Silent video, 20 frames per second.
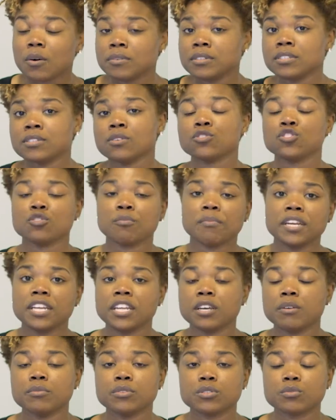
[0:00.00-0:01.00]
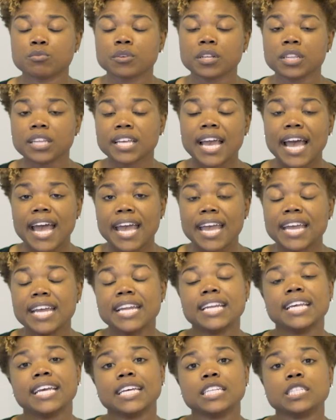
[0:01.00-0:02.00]
when social media was really
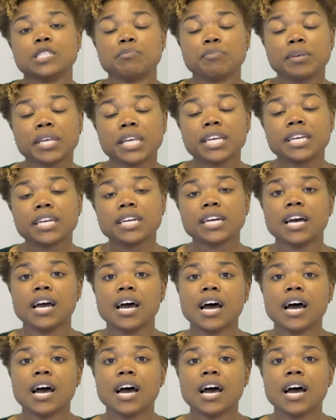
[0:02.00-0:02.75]
hitting its peak,